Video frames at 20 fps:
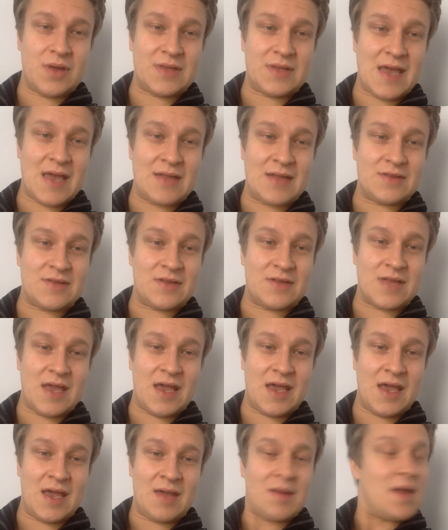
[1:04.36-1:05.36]
at the end of the
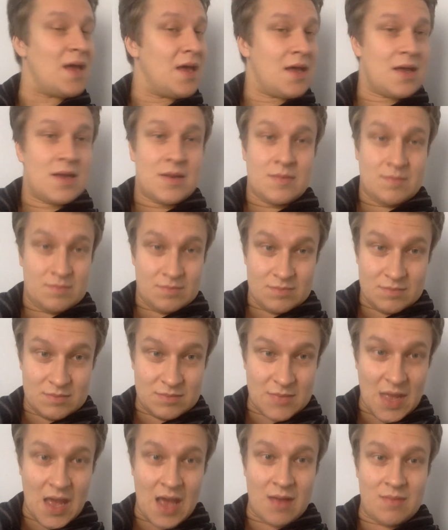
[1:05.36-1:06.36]
day,
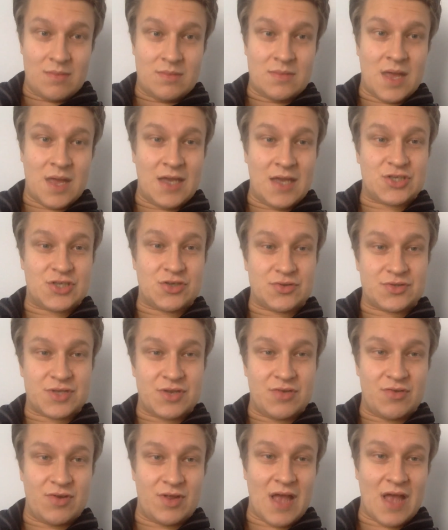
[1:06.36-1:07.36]
Nigel
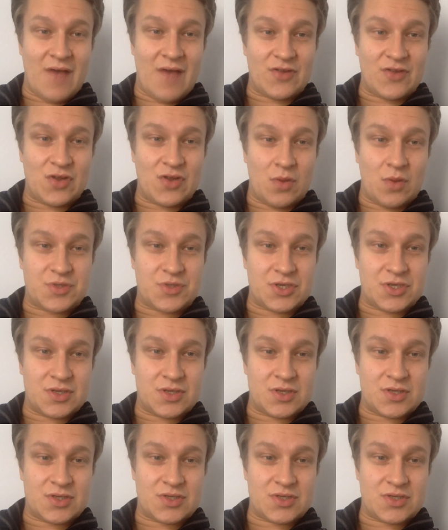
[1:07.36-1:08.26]
didn't really have an option,